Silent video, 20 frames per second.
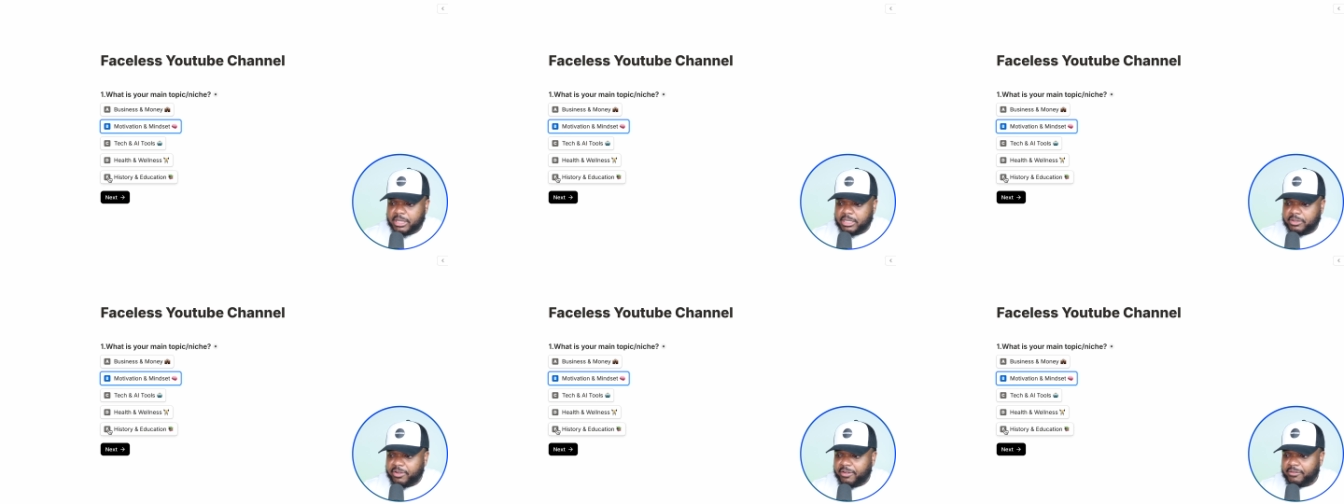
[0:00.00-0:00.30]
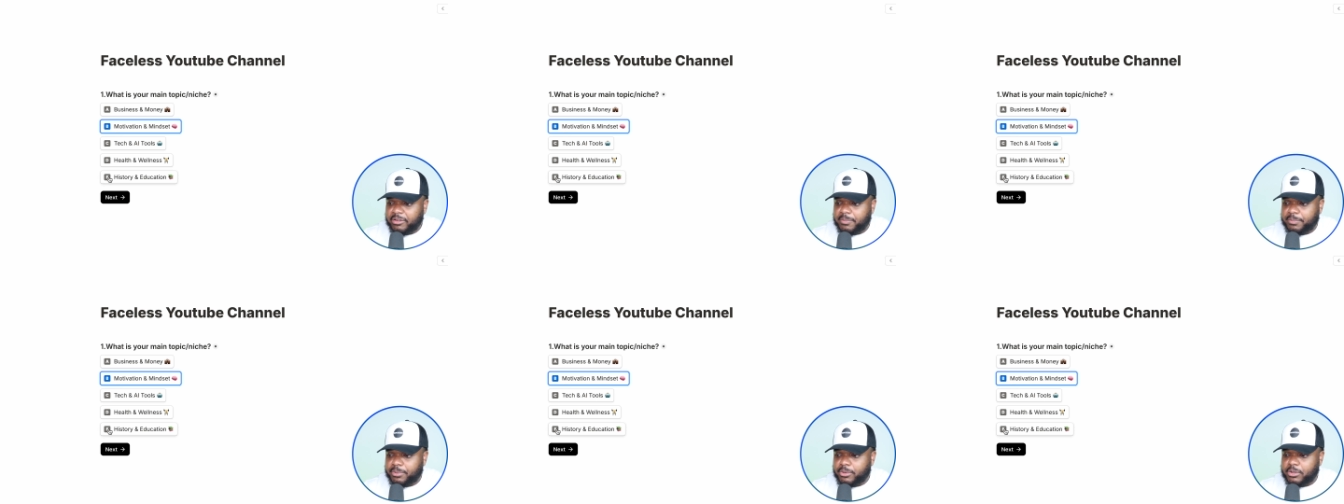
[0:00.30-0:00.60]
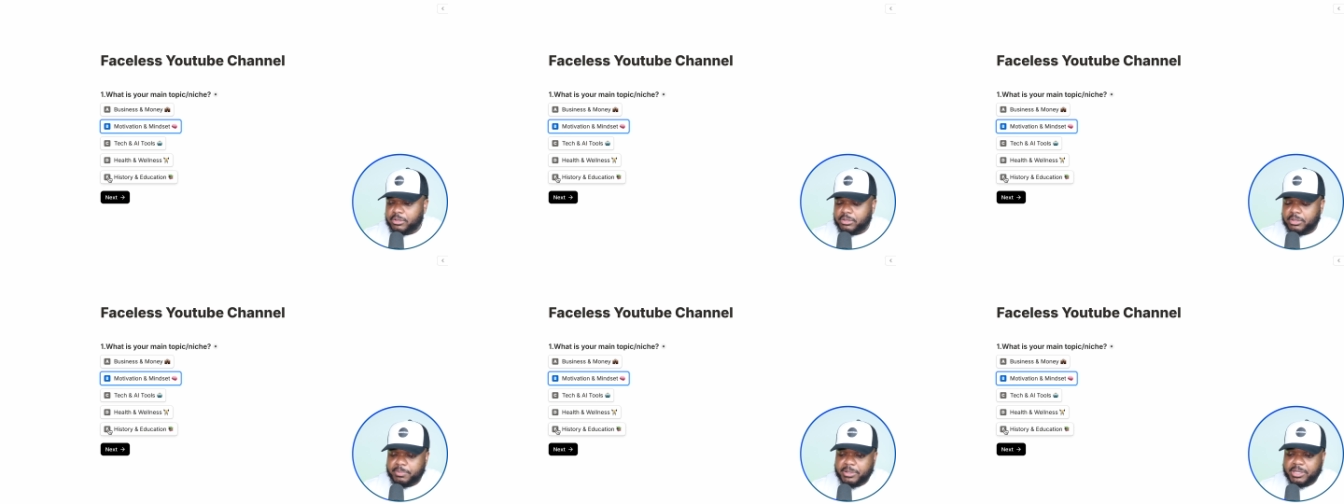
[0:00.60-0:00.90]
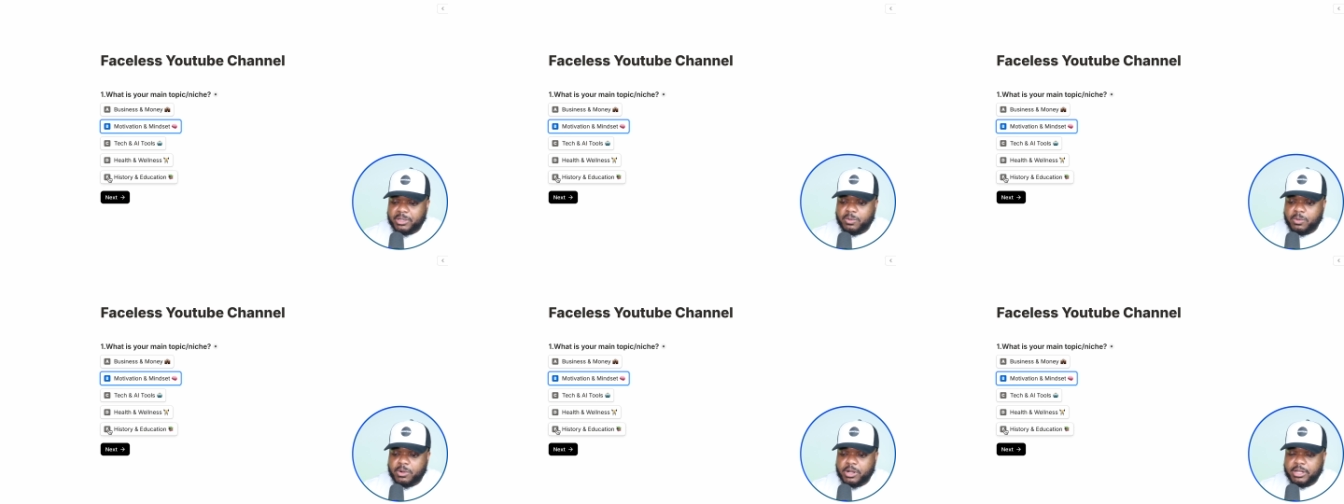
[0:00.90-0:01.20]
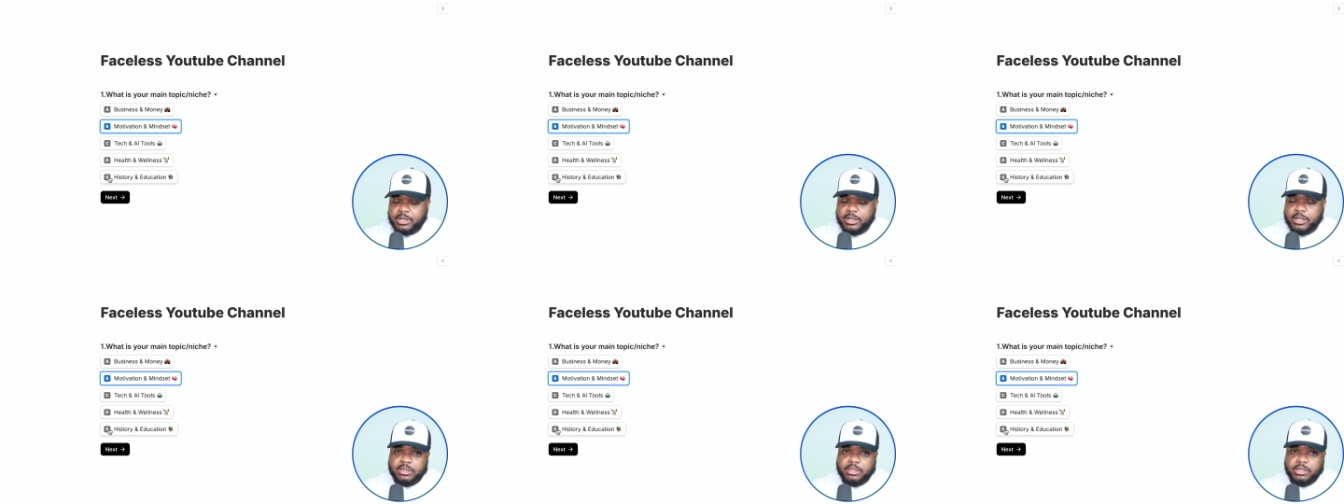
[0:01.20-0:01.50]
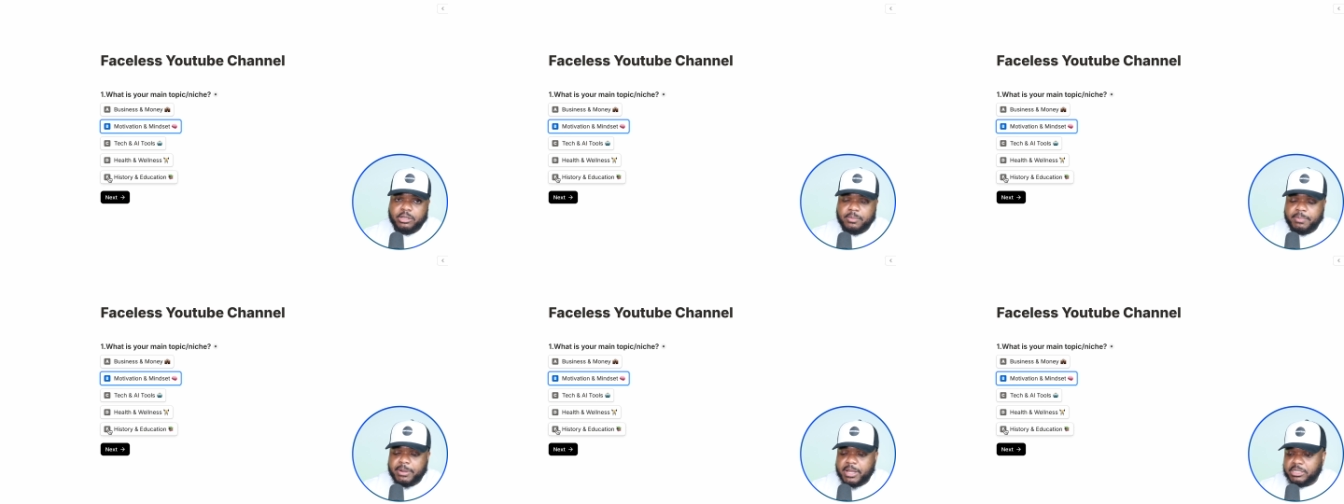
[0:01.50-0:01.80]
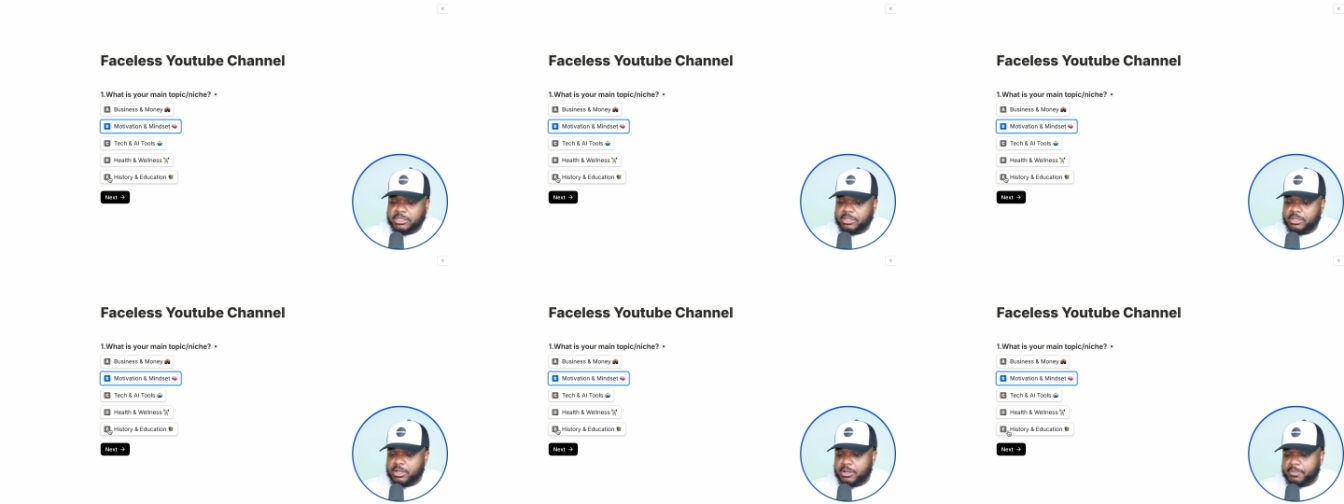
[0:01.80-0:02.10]
It's very important to pick one that you're
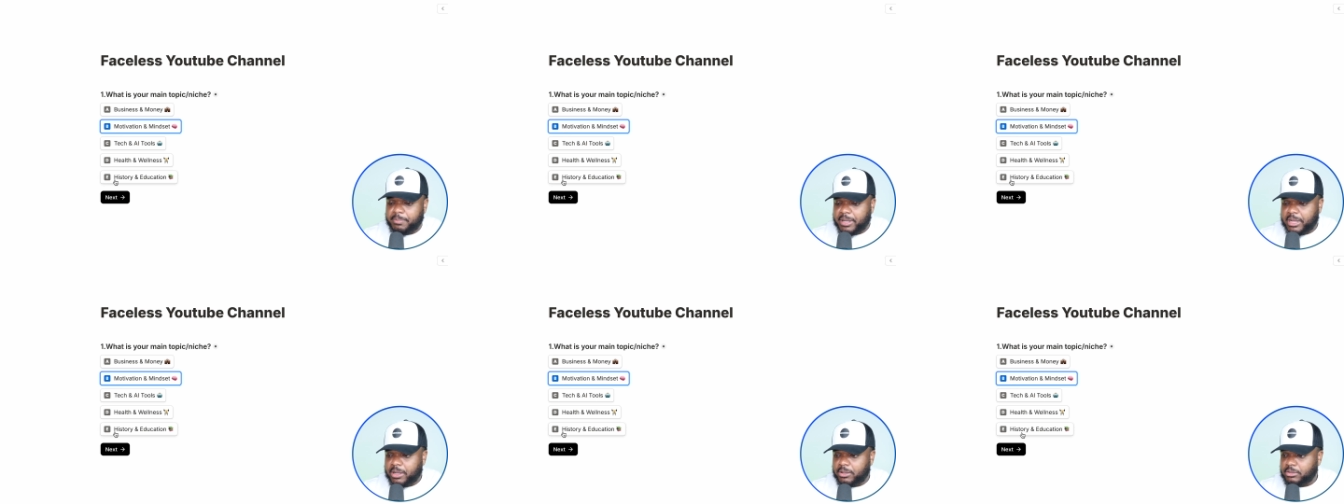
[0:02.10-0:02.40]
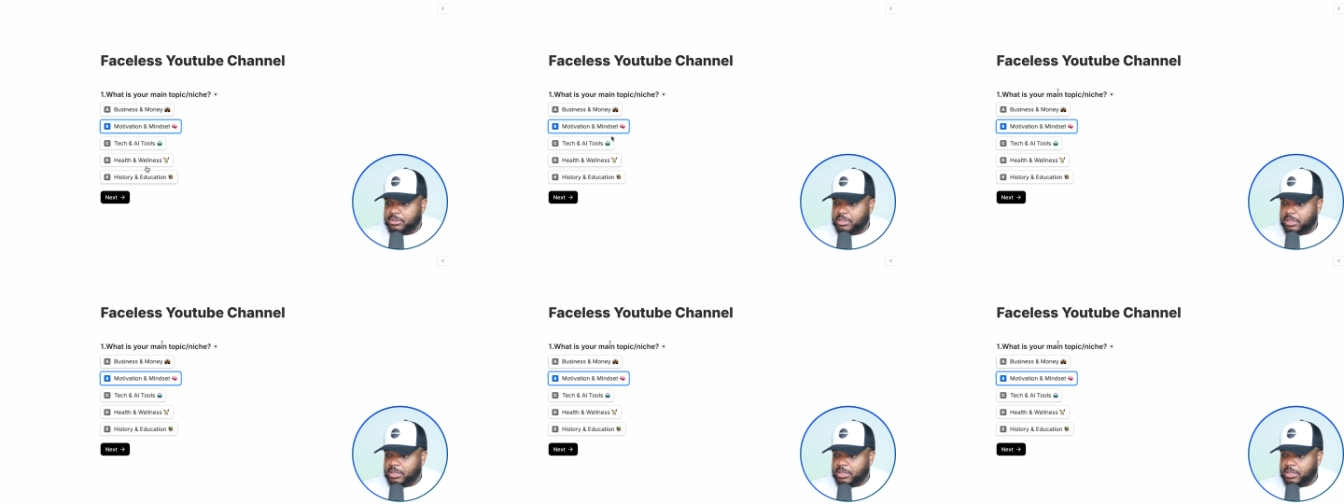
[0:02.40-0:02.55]
passionate about.